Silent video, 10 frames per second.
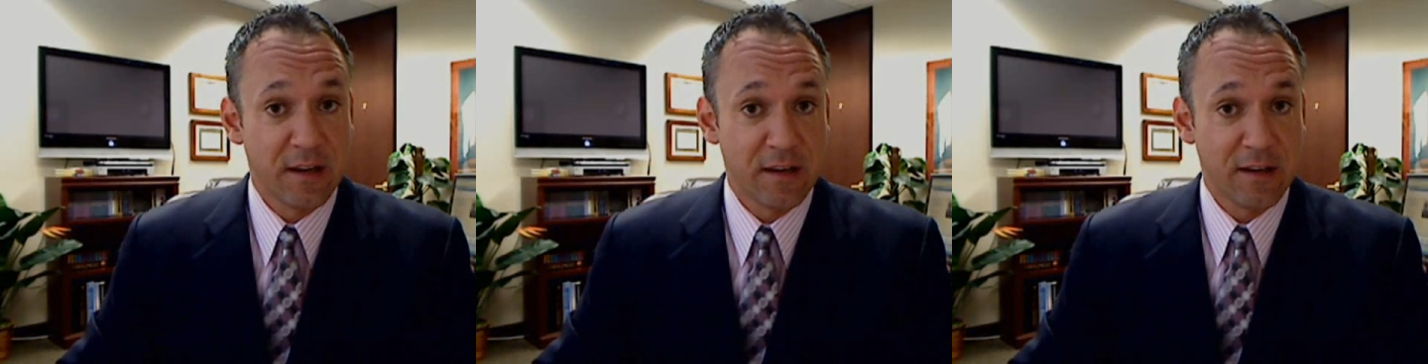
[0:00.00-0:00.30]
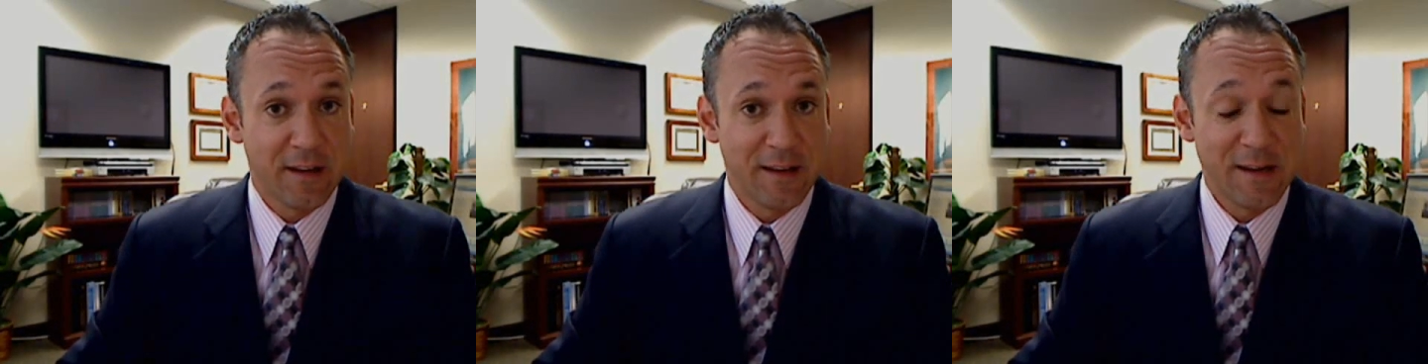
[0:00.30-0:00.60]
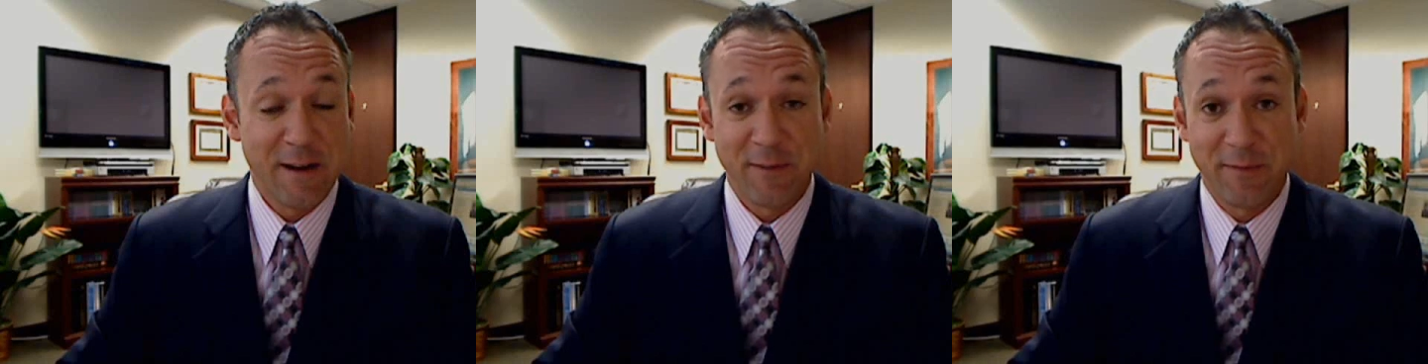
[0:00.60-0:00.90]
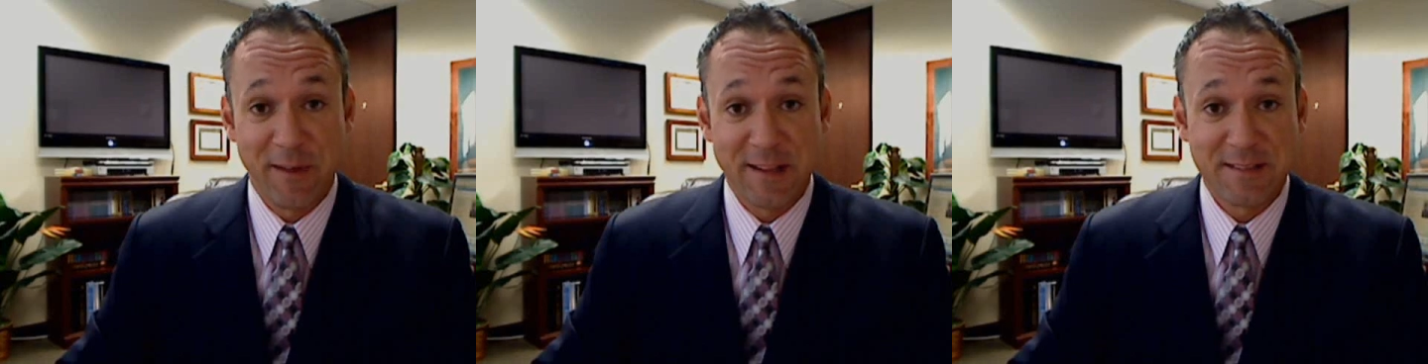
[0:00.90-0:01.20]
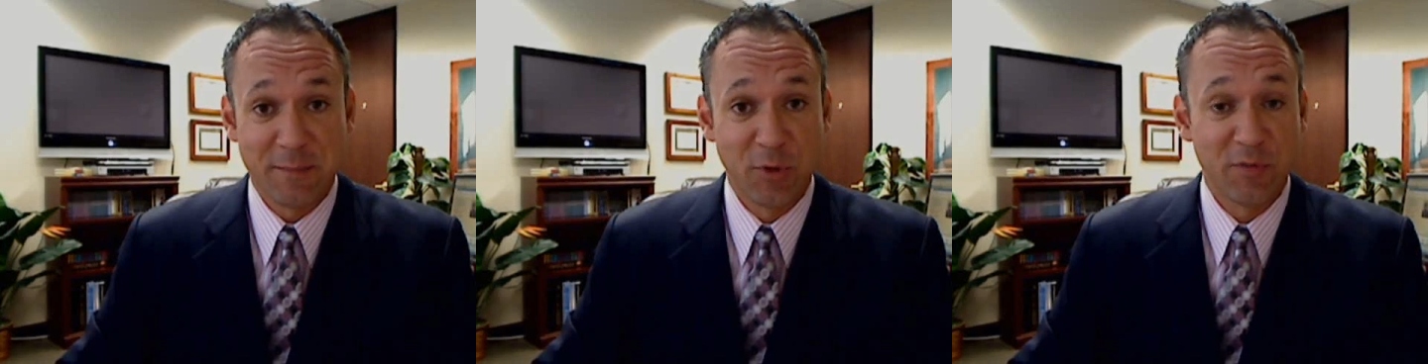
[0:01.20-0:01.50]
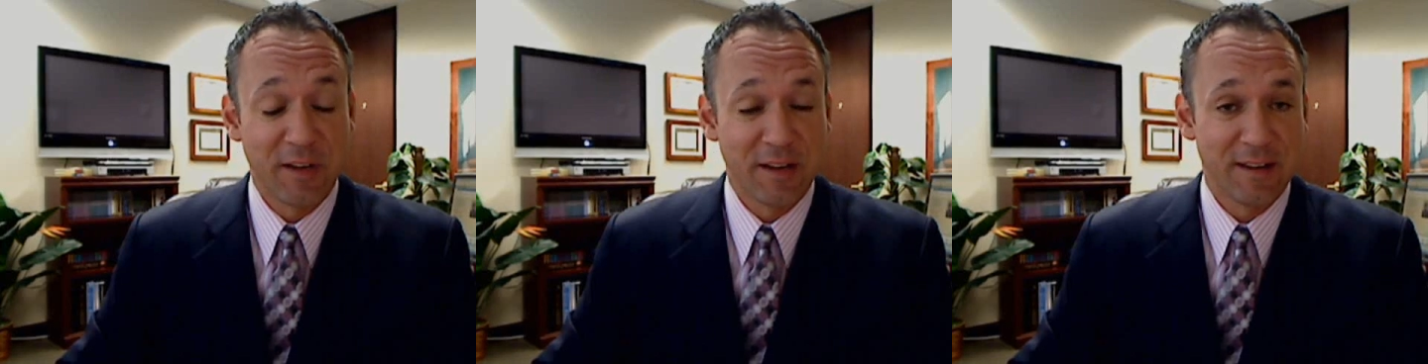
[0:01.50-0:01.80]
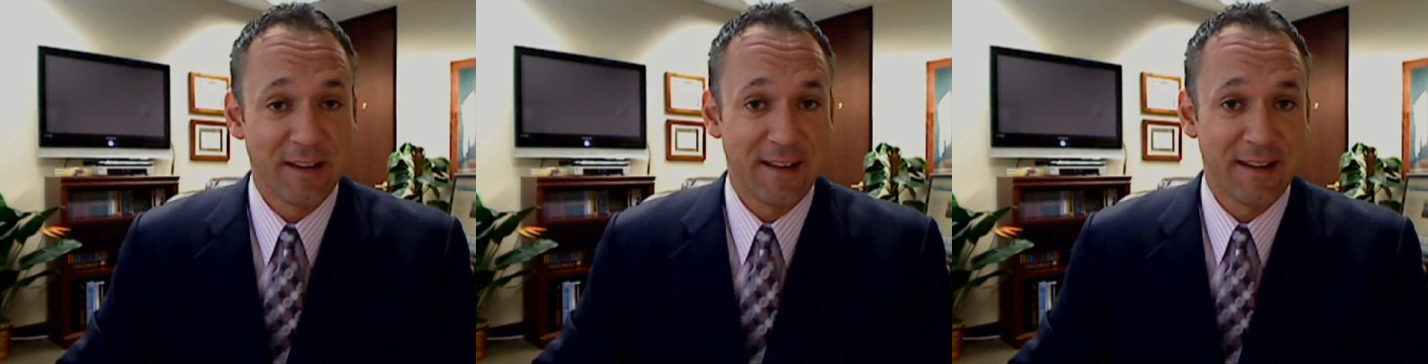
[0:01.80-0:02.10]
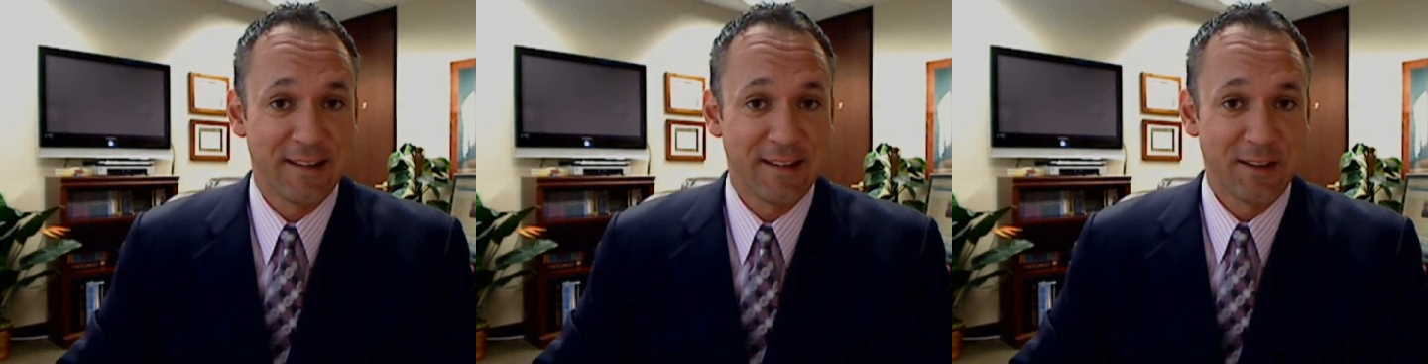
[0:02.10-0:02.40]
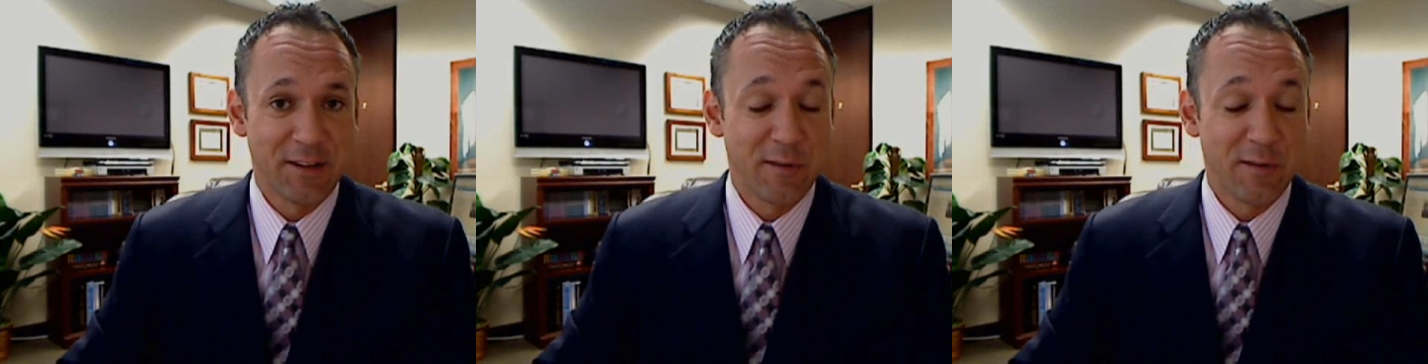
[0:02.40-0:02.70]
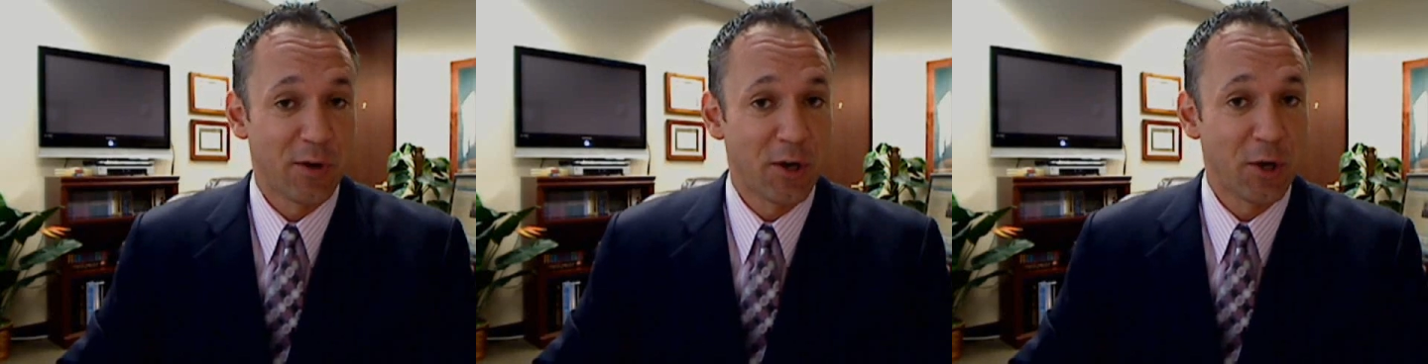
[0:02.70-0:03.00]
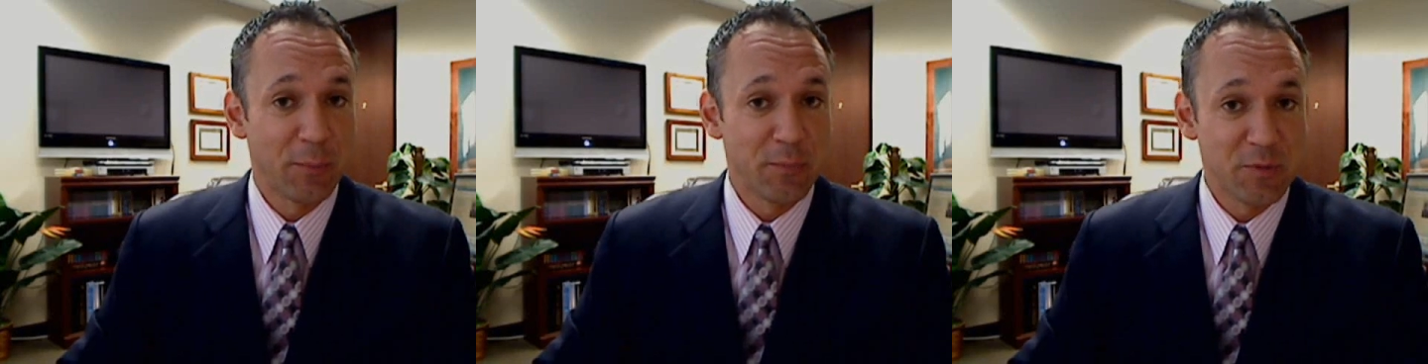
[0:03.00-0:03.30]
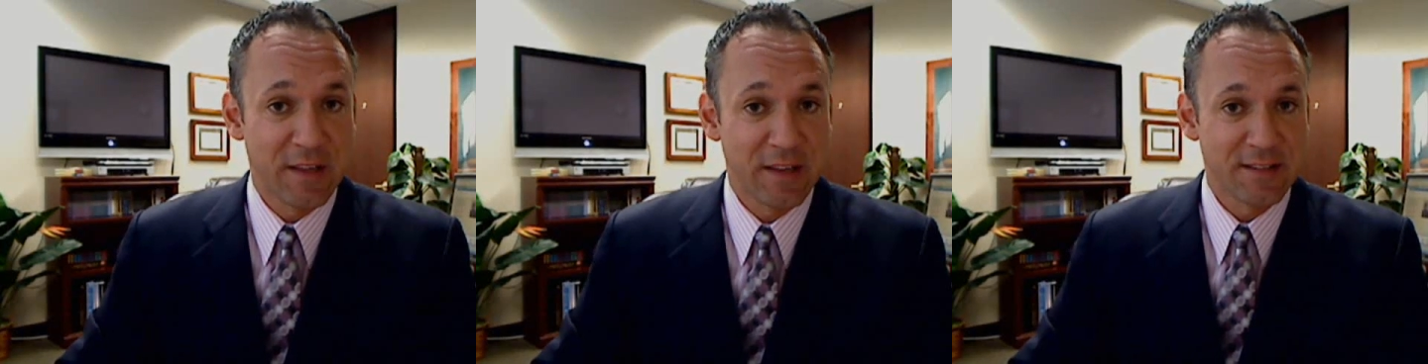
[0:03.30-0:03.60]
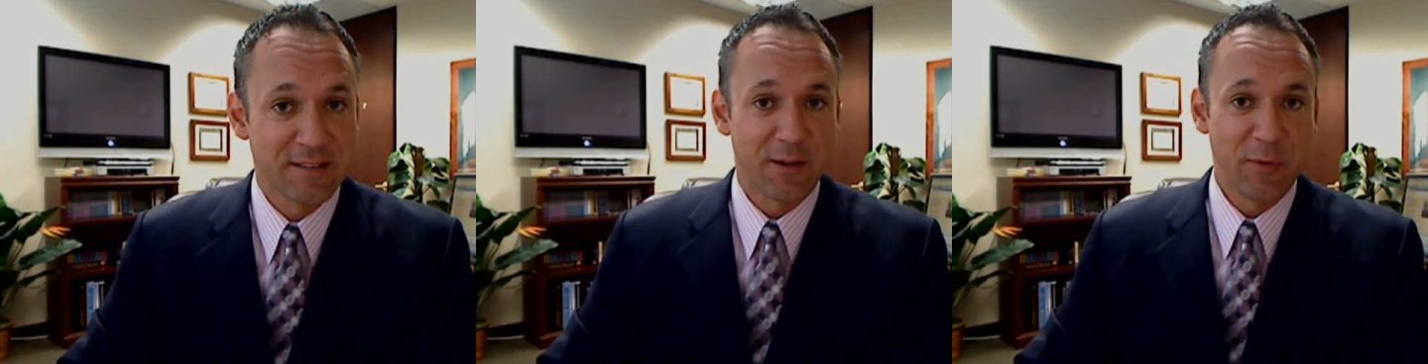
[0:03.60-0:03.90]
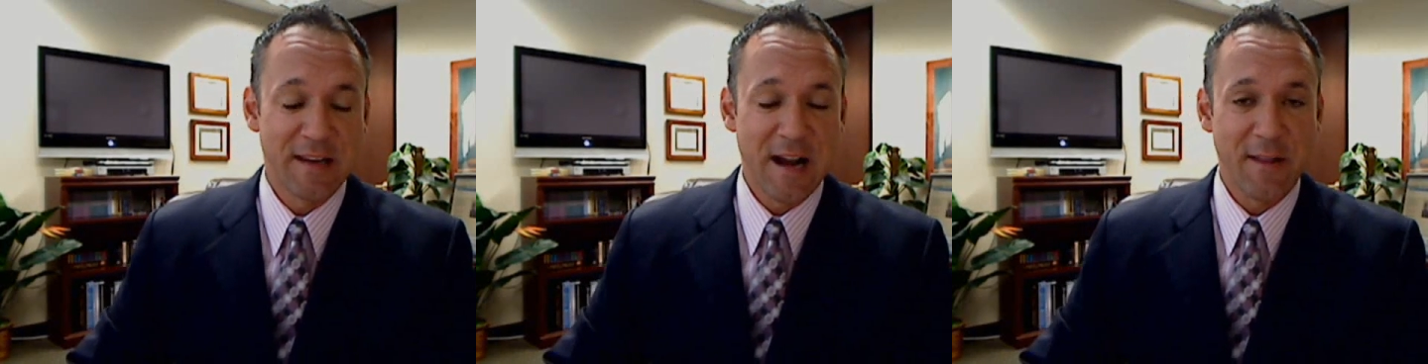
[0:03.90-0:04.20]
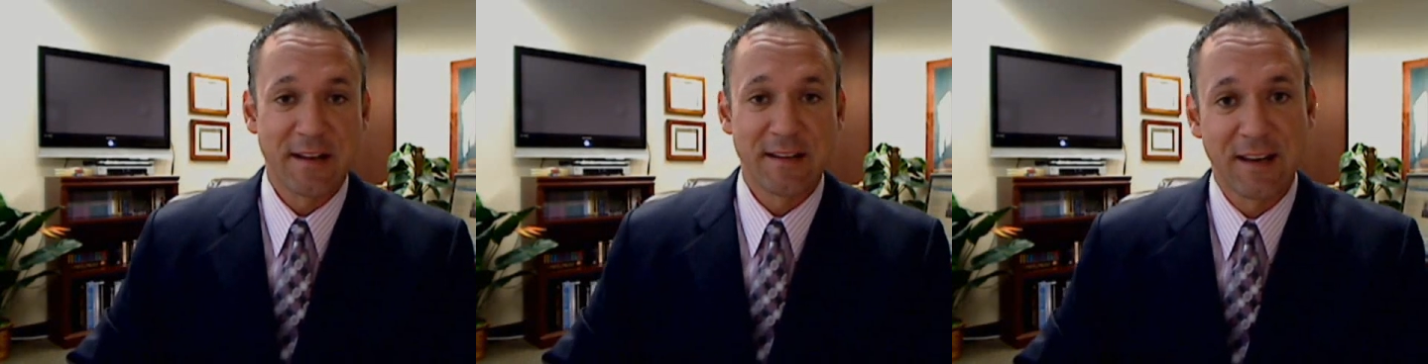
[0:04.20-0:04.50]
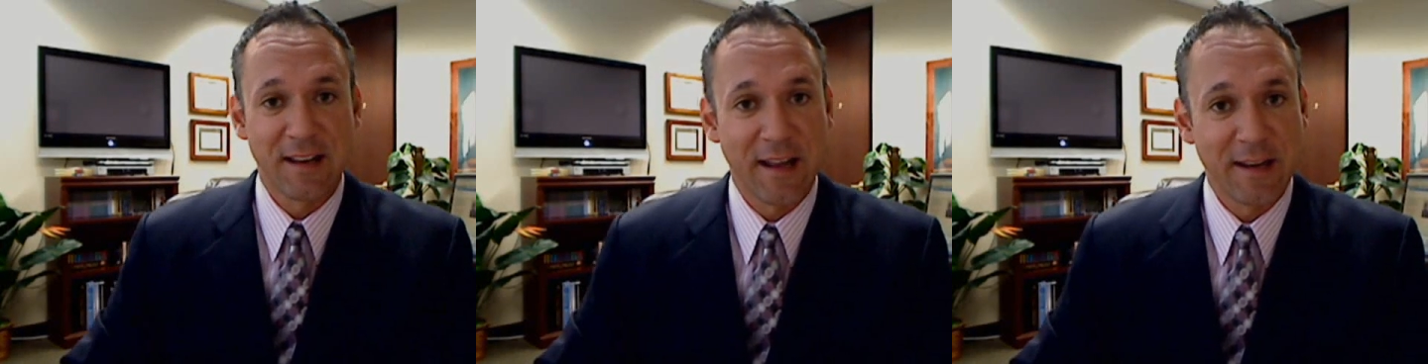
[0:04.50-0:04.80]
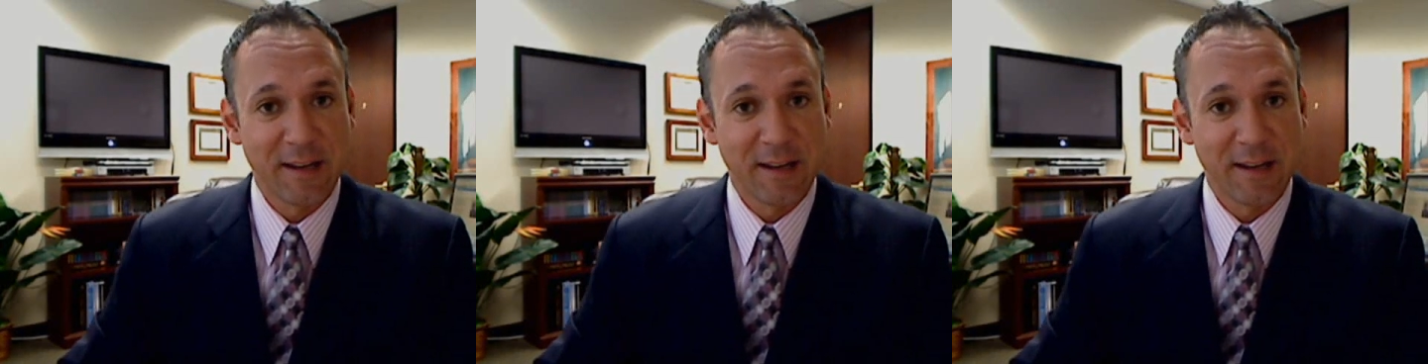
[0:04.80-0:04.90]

and getting off the fence and moving and looking for homes, because we get down to that deadline.